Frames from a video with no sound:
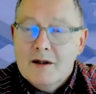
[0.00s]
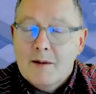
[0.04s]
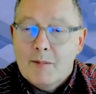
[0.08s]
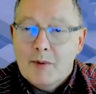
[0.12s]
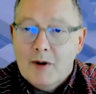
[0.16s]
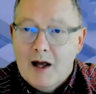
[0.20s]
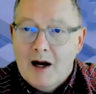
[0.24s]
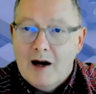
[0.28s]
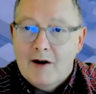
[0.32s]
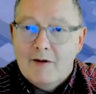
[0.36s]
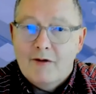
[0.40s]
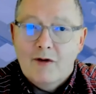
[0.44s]
of the
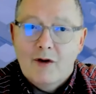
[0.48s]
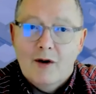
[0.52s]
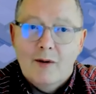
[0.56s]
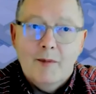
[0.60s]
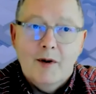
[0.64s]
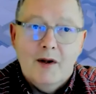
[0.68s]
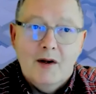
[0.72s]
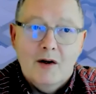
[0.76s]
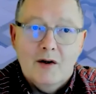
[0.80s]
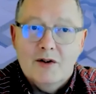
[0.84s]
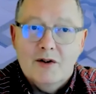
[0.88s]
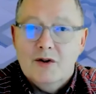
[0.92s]

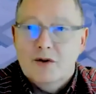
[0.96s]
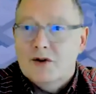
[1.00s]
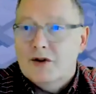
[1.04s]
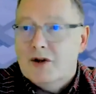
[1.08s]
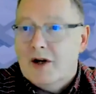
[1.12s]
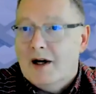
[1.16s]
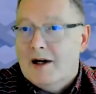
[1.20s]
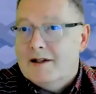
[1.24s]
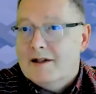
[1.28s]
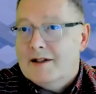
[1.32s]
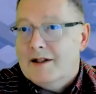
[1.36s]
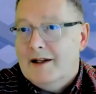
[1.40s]
platform and the
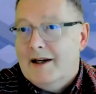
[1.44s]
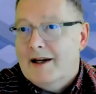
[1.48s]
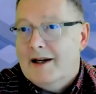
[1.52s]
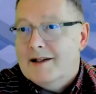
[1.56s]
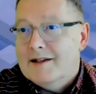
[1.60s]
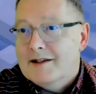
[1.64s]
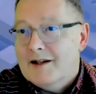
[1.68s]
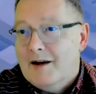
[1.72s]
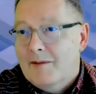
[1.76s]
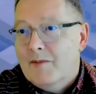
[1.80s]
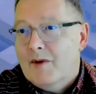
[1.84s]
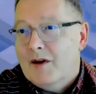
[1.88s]
auto-translate
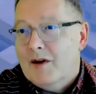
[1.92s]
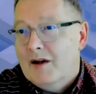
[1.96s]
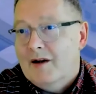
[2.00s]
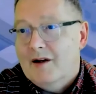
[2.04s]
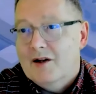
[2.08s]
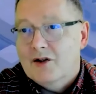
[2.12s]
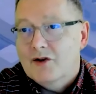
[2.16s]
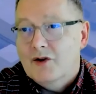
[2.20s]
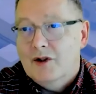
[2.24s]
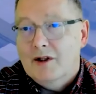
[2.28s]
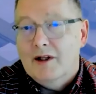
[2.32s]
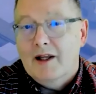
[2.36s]
is something
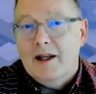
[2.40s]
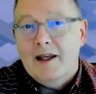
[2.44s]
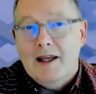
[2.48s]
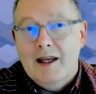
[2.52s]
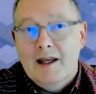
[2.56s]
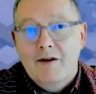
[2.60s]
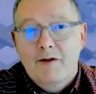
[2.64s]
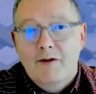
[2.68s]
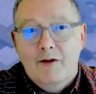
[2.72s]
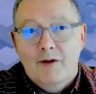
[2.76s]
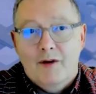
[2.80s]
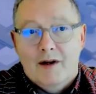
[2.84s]
that's really
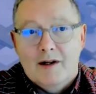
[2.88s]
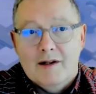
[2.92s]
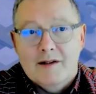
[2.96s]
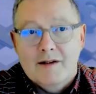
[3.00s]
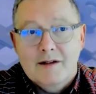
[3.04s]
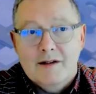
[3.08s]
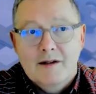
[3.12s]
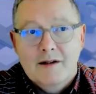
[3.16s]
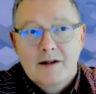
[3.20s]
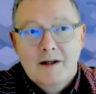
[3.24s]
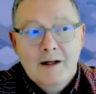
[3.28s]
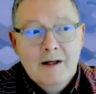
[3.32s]
key for
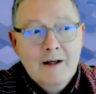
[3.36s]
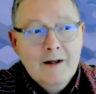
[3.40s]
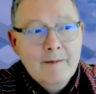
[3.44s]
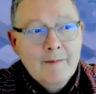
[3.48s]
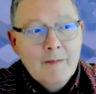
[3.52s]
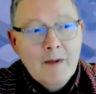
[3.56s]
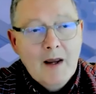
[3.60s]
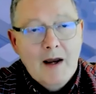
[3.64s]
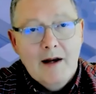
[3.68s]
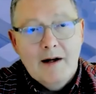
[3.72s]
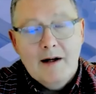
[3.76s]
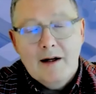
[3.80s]
us.
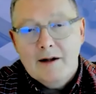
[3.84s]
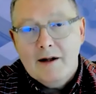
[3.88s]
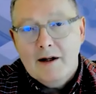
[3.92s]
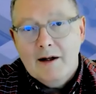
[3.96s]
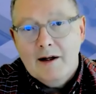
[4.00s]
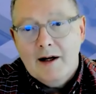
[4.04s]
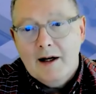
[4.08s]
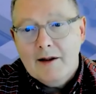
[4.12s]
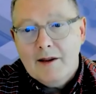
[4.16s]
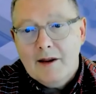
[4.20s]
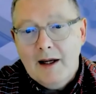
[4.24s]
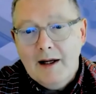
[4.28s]
And
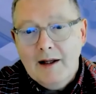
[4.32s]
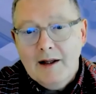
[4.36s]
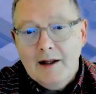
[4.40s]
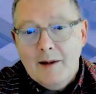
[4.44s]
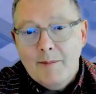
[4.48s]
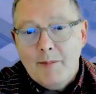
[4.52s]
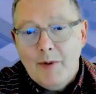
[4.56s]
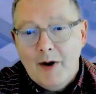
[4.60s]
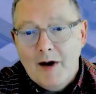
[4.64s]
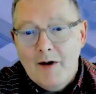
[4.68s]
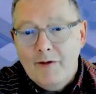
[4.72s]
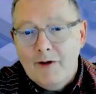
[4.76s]
I think
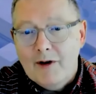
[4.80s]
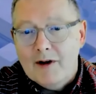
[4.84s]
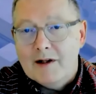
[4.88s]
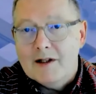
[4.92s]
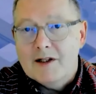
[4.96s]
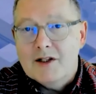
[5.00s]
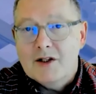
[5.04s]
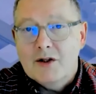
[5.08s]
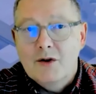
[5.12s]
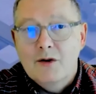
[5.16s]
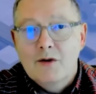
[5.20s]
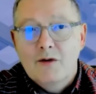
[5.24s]
the pivot
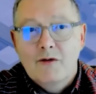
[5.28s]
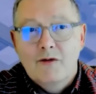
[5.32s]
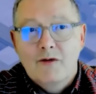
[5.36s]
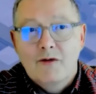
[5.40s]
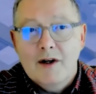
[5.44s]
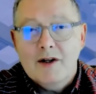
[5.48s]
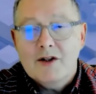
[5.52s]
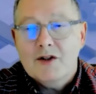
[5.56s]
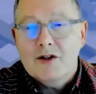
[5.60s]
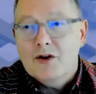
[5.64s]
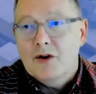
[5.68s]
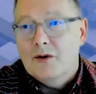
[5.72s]
to
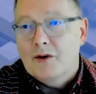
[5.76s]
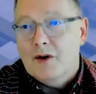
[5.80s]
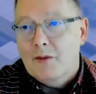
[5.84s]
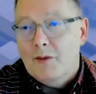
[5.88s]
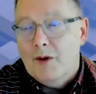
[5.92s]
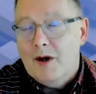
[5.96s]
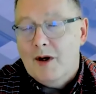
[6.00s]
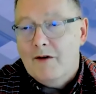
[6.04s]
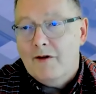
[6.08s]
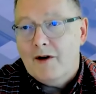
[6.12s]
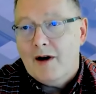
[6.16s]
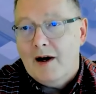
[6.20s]
virtual that
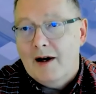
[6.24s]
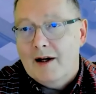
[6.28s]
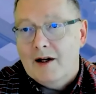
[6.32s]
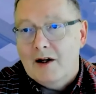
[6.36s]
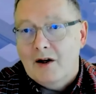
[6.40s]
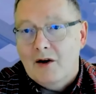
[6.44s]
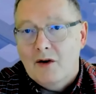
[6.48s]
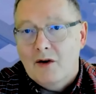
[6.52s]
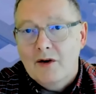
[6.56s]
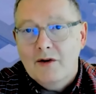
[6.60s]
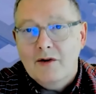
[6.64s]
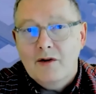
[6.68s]
we've kind
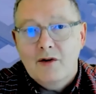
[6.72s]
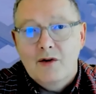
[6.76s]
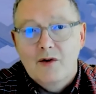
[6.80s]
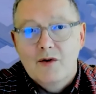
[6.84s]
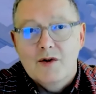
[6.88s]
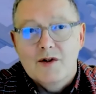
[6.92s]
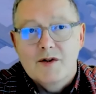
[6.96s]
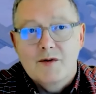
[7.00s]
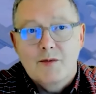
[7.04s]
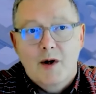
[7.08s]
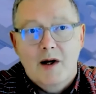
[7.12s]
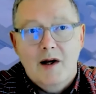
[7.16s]
of gone through
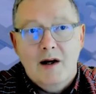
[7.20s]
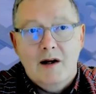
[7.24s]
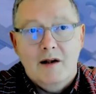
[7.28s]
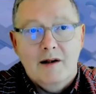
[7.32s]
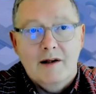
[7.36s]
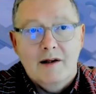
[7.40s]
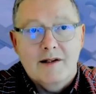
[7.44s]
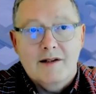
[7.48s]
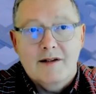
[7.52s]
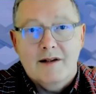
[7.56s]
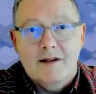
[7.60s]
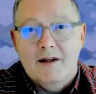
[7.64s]
as well
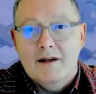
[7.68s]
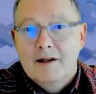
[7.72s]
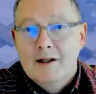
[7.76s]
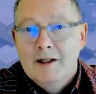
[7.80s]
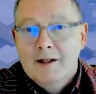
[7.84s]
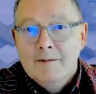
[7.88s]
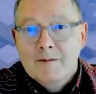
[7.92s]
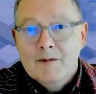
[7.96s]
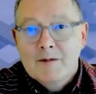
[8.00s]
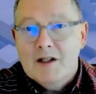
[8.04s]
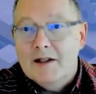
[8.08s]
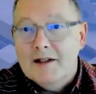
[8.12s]
is that
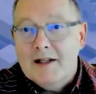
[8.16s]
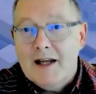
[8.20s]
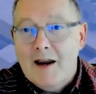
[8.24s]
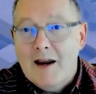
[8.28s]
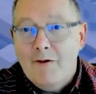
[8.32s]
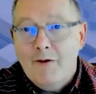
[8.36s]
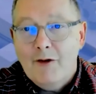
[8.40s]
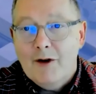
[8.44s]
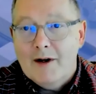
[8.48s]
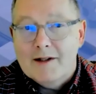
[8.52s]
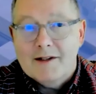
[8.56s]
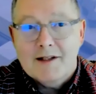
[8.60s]

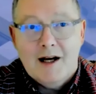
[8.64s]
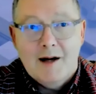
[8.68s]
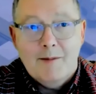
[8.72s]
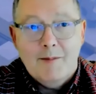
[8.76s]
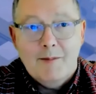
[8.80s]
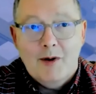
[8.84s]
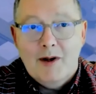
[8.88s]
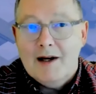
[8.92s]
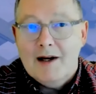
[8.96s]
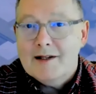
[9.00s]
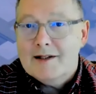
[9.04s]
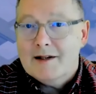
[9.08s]
today, for
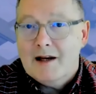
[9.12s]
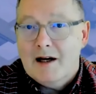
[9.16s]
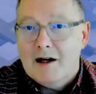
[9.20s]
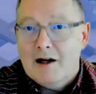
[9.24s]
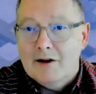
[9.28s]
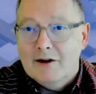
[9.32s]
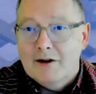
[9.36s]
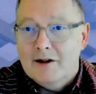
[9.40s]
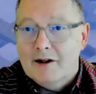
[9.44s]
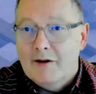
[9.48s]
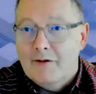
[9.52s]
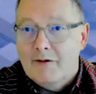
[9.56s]
example, I sat
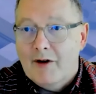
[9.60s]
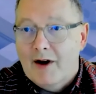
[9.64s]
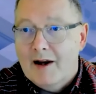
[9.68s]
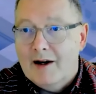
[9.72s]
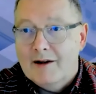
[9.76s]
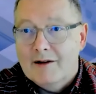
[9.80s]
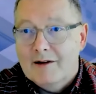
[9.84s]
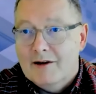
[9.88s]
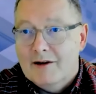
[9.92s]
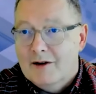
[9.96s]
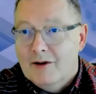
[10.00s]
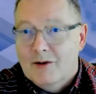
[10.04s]
on an
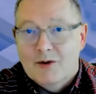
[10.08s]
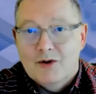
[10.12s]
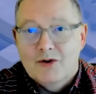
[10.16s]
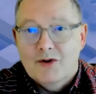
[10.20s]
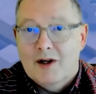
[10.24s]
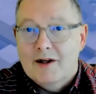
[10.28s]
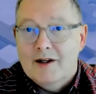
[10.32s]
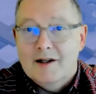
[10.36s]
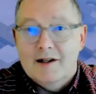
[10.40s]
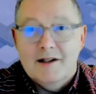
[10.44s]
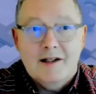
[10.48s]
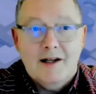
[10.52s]
event that would
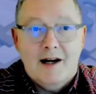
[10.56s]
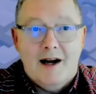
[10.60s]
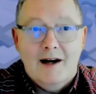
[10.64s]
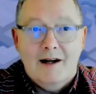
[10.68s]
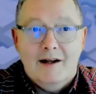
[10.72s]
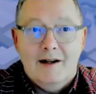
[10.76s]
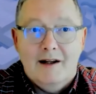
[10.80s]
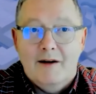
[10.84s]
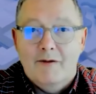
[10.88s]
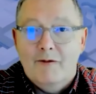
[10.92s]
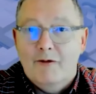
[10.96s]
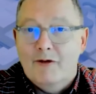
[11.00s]
run
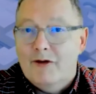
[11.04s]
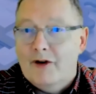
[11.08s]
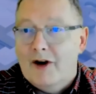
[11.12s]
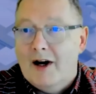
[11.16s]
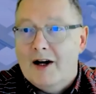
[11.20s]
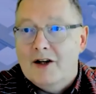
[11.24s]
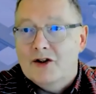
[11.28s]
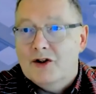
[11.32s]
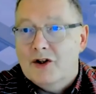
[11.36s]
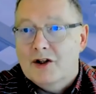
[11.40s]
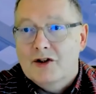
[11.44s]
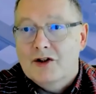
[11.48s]
entirely in
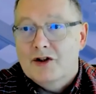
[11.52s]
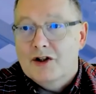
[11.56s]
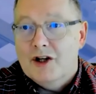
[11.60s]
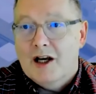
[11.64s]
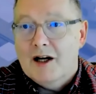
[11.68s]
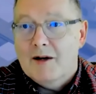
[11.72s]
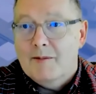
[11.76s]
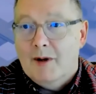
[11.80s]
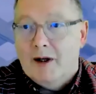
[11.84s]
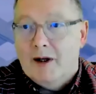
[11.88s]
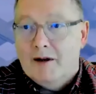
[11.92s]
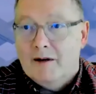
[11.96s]
French and
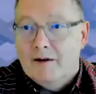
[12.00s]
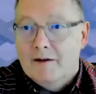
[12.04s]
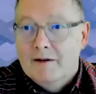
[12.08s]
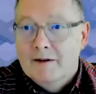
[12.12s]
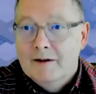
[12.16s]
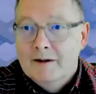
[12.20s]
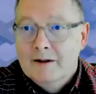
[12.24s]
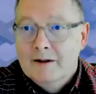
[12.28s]
German,